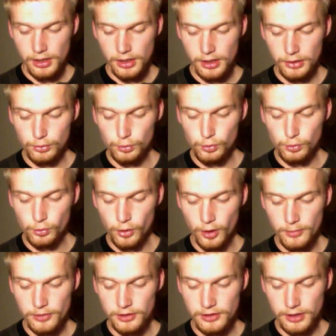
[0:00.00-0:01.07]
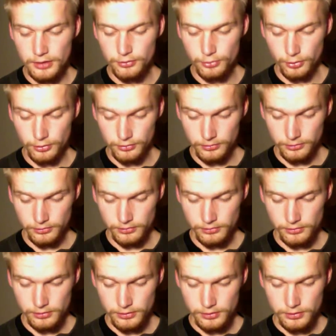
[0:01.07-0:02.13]
and rhododendrons,
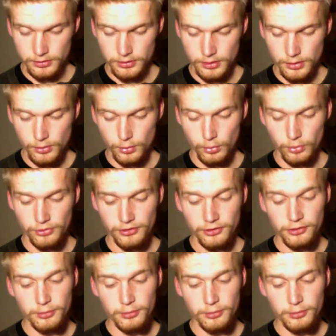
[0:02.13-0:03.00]
was such a